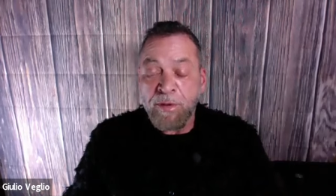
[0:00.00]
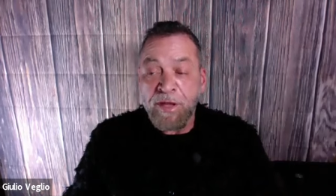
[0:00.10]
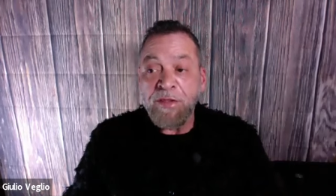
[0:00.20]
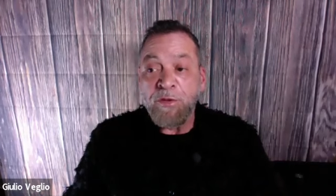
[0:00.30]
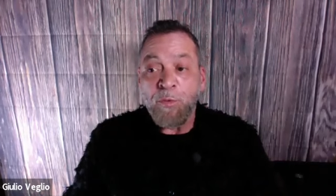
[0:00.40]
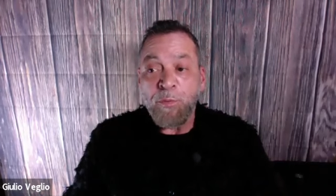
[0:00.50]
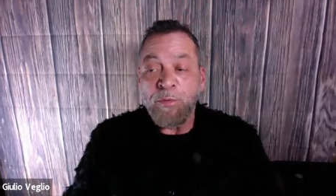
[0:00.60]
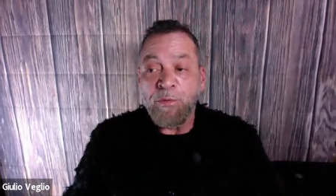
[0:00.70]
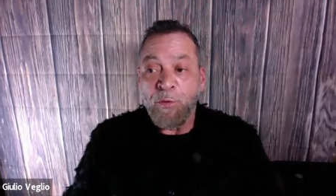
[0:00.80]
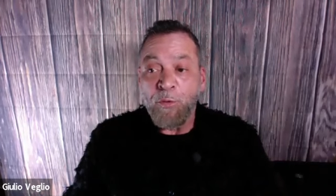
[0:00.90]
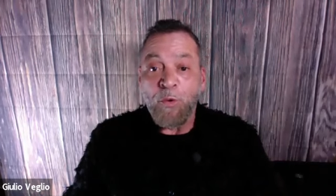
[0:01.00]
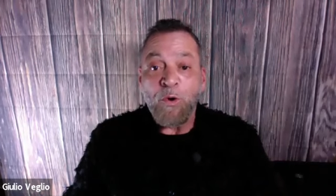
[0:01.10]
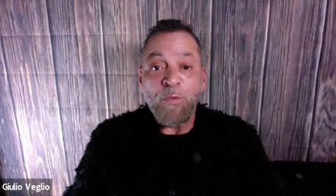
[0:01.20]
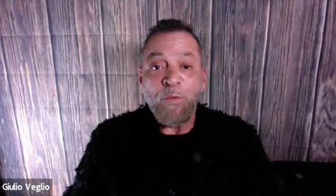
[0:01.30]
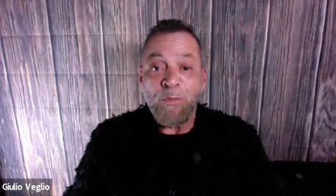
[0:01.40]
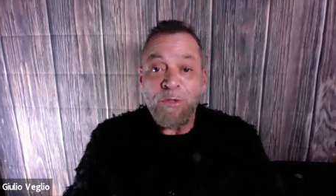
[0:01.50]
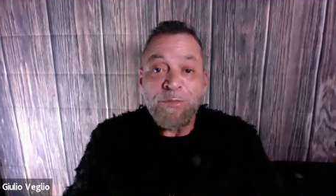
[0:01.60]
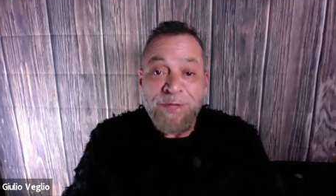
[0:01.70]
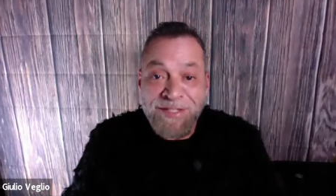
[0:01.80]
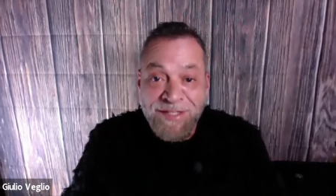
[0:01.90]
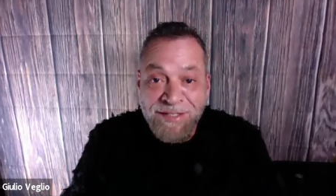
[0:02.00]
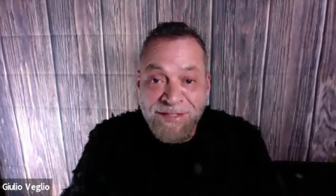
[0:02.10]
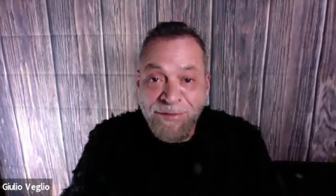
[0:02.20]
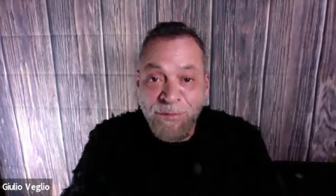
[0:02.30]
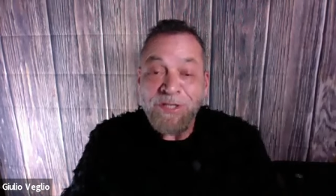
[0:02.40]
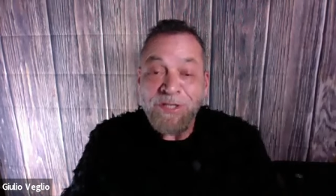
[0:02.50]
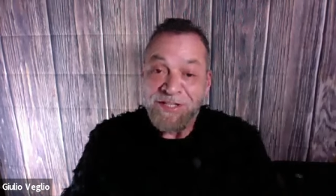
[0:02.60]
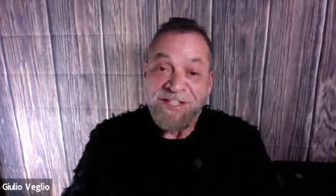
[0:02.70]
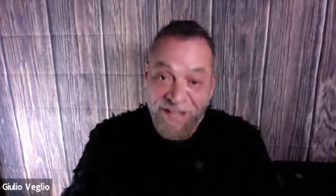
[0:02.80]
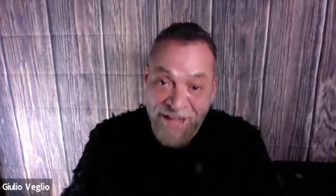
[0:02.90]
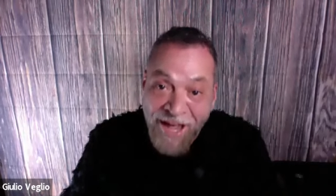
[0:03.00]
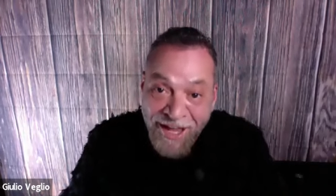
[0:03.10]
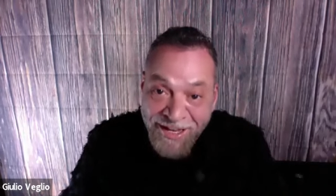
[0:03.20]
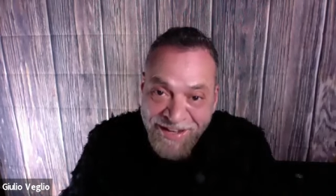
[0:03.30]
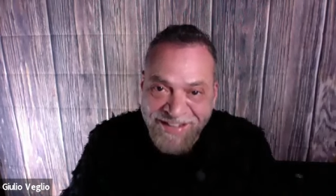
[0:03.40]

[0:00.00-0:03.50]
in the, the world what was missing was the salon